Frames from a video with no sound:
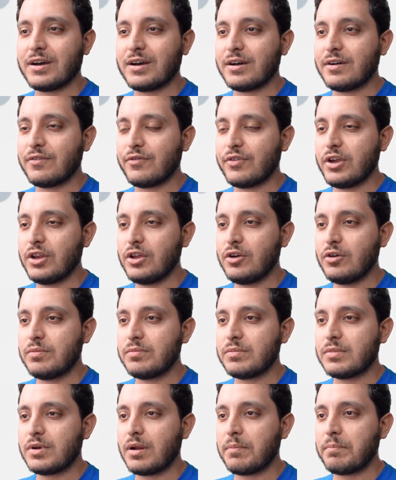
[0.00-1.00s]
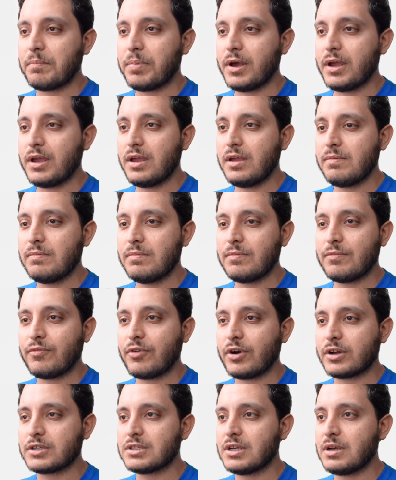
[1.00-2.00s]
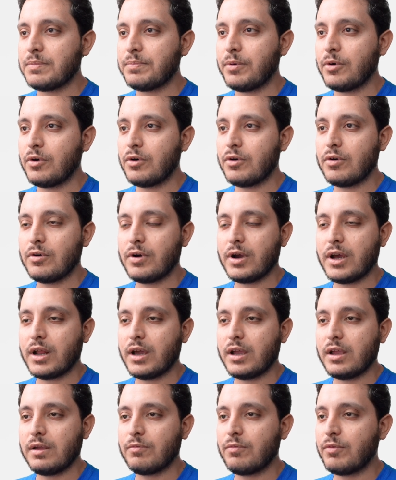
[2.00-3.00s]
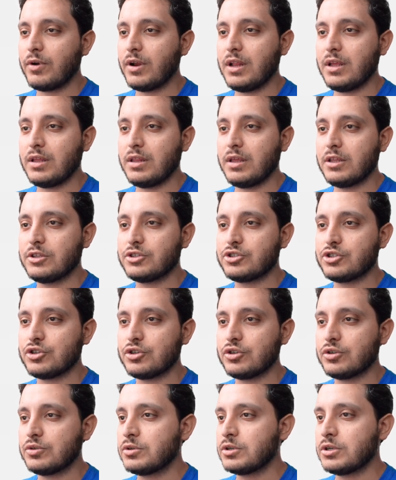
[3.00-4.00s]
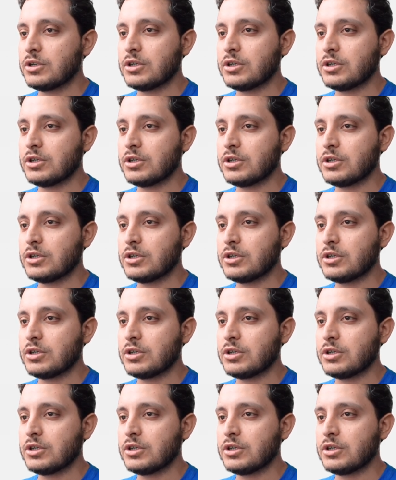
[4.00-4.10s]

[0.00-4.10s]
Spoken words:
video that I'm playing, for example, and I really need to